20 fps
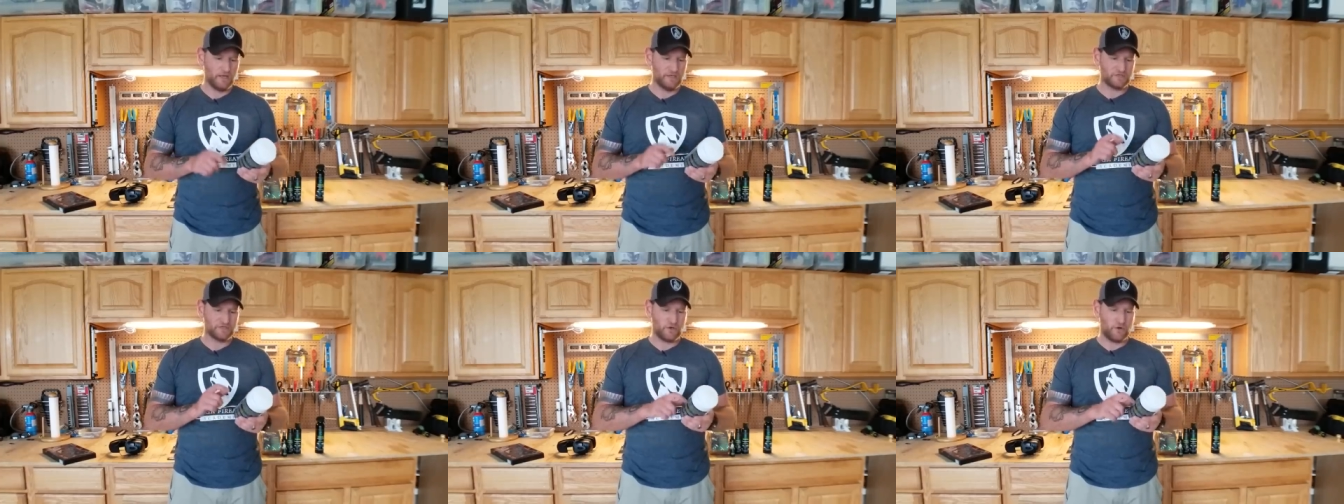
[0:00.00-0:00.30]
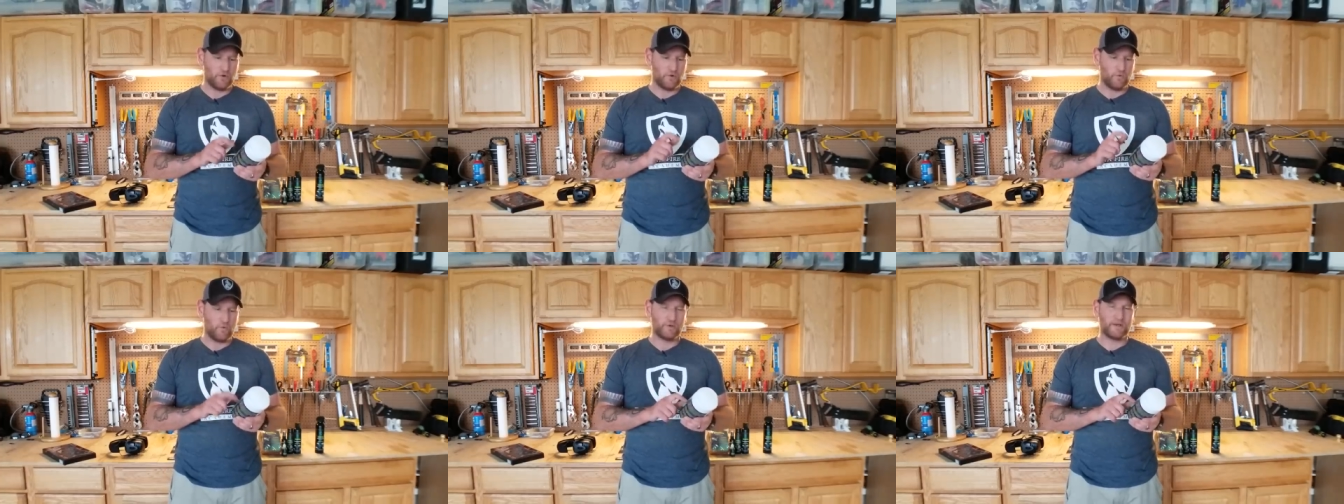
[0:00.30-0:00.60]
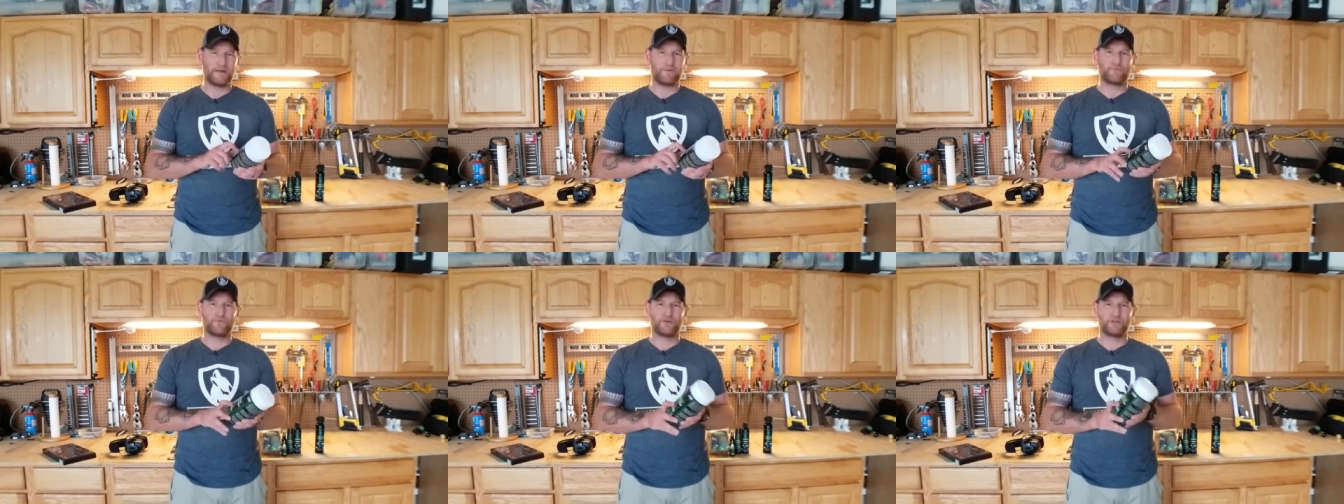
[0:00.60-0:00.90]
So
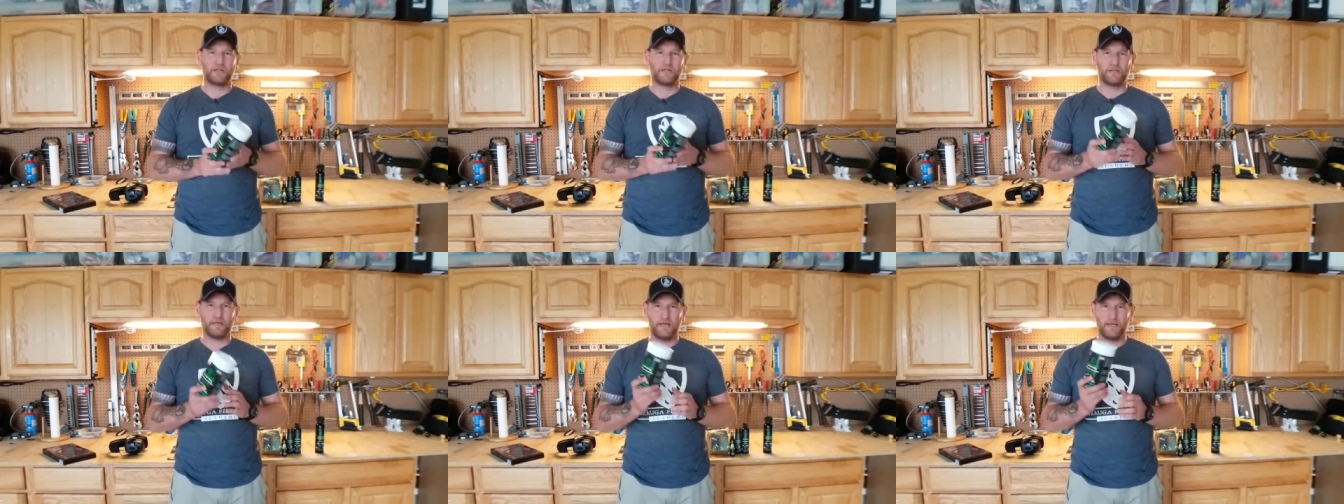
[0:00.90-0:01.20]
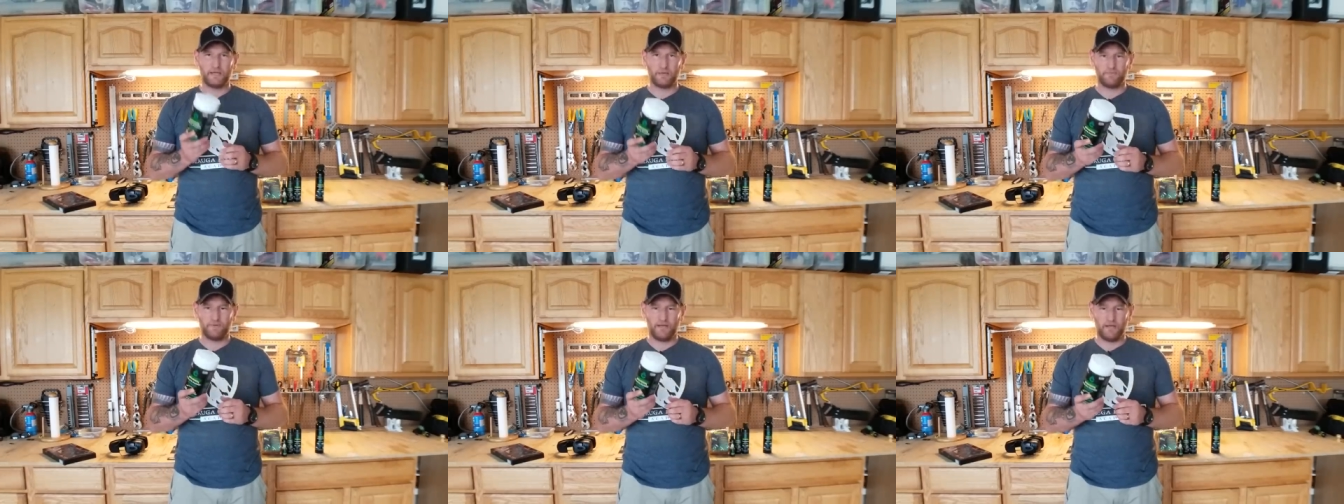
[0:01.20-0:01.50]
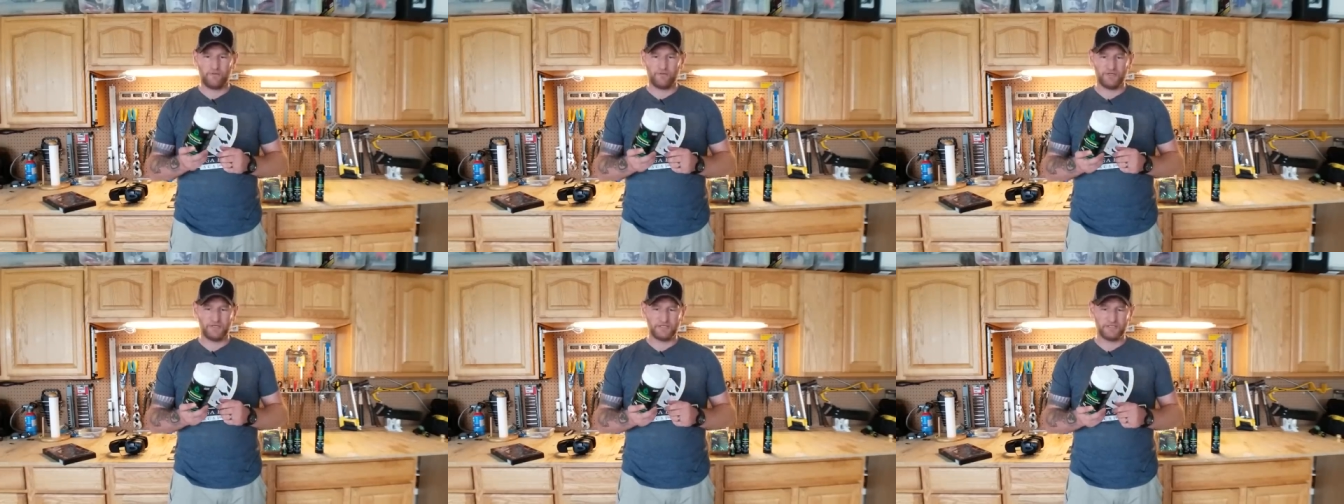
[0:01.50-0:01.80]
what I really like
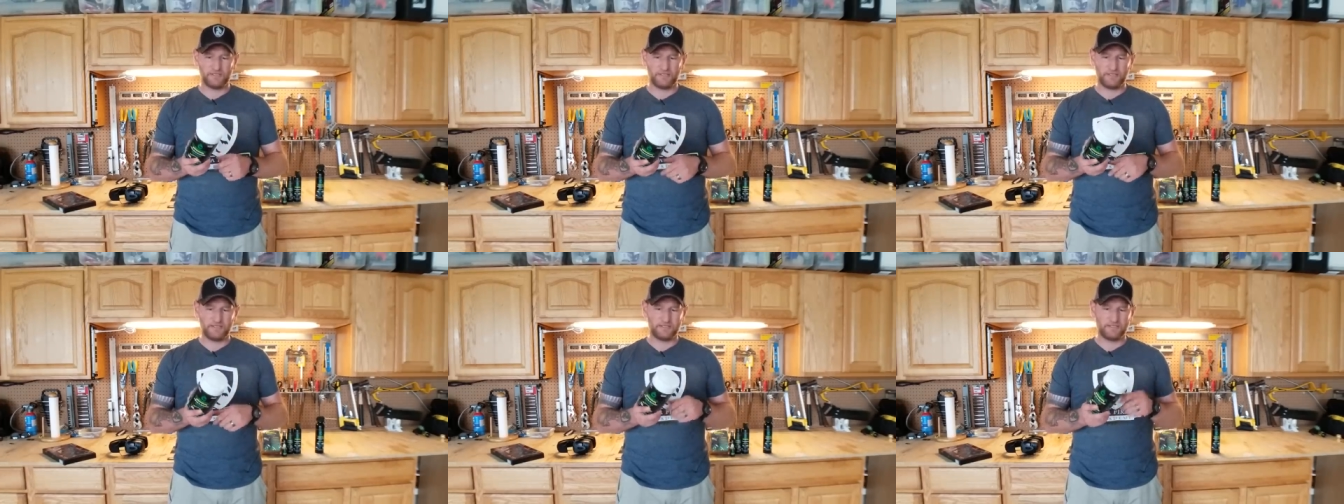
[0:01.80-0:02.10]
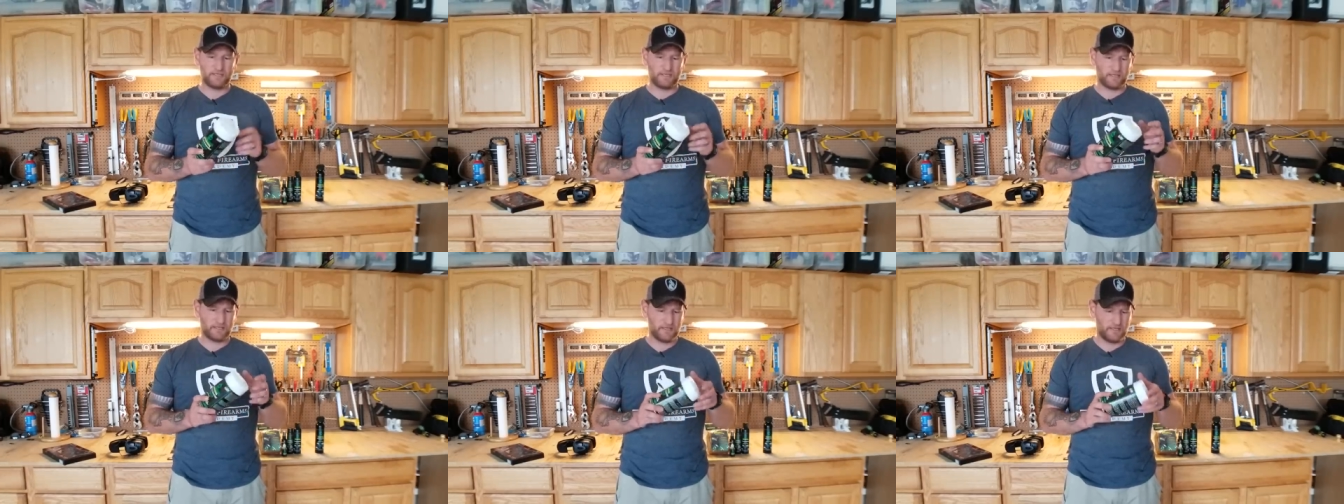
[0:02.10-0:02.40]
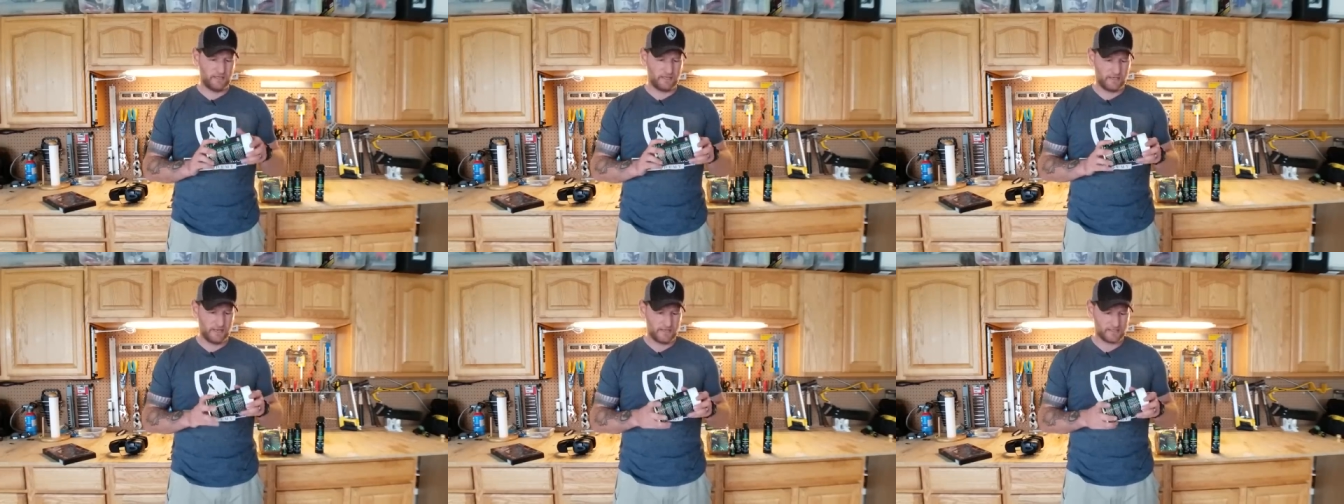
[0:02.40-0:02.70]
about this is the
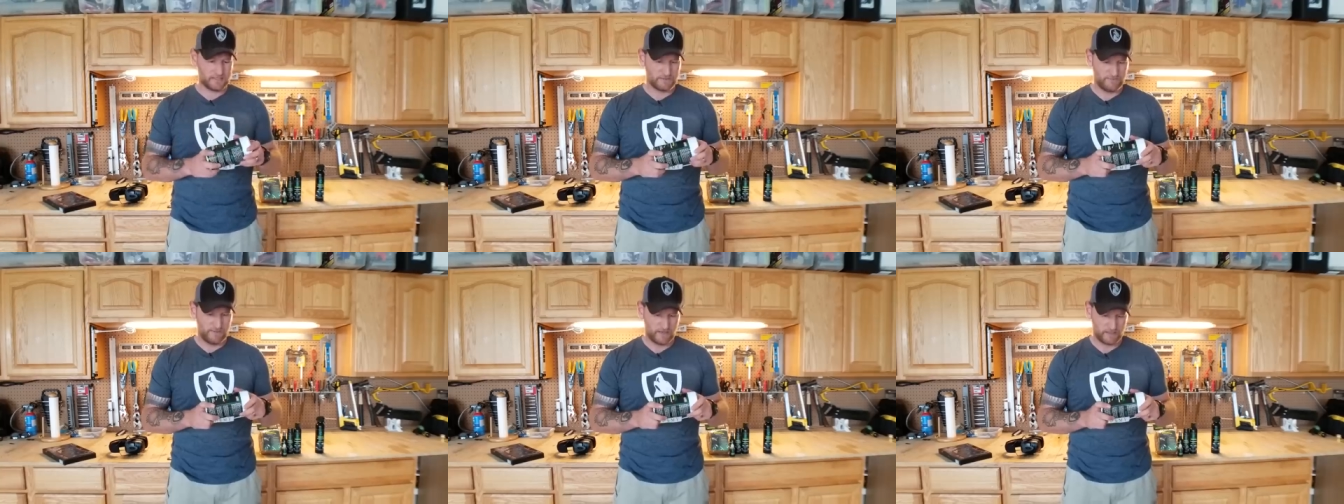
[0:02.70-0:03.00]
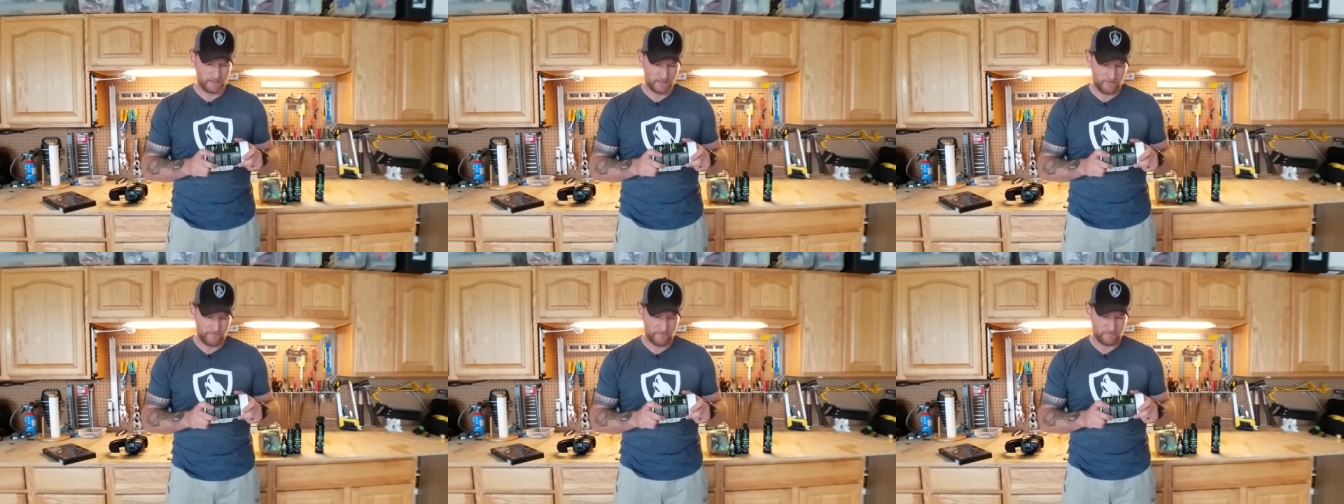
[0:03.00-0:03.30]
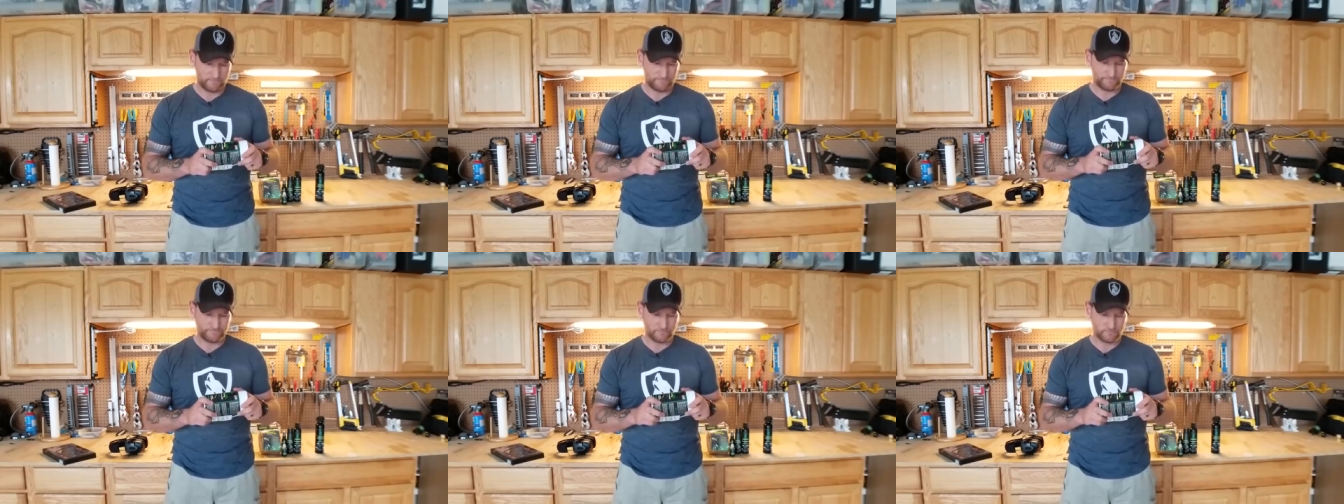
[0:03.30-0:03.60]
cleaning aspect of
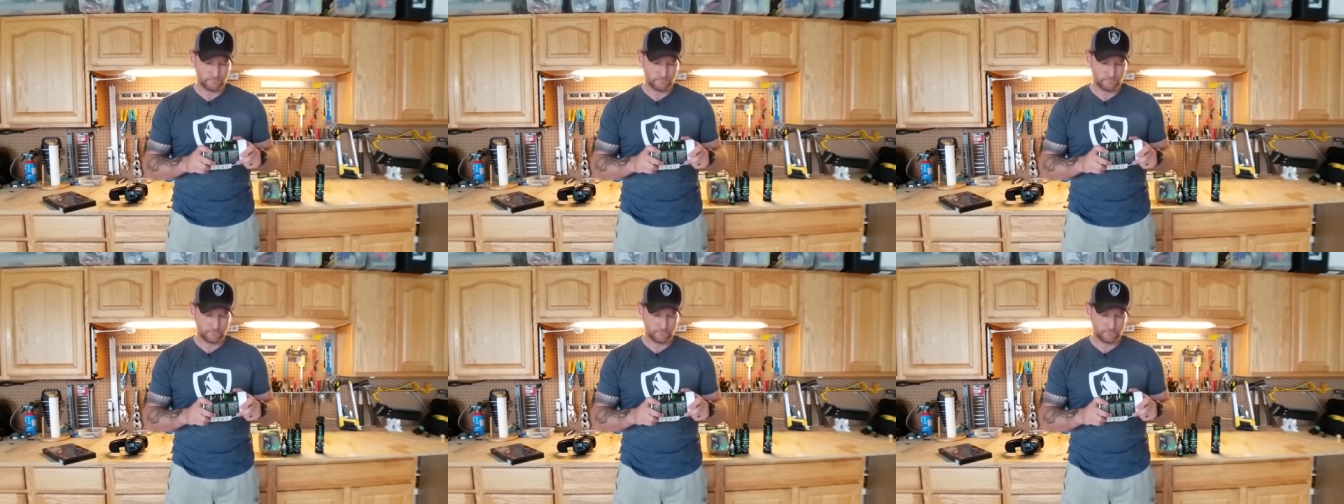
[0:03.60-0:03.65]
it.